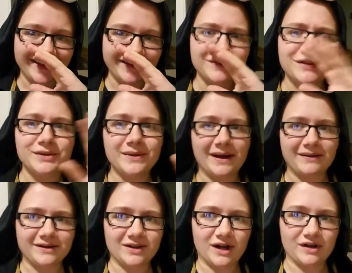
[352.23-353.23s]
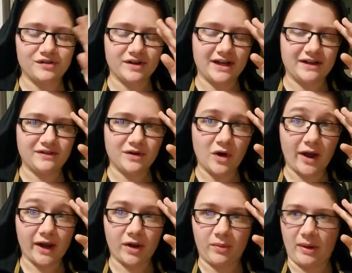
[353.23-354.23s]
Two hour long drive.
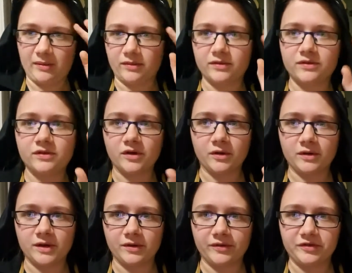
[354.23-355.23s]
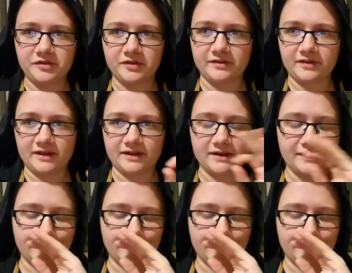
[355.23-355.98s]
Oh, I was so close to just like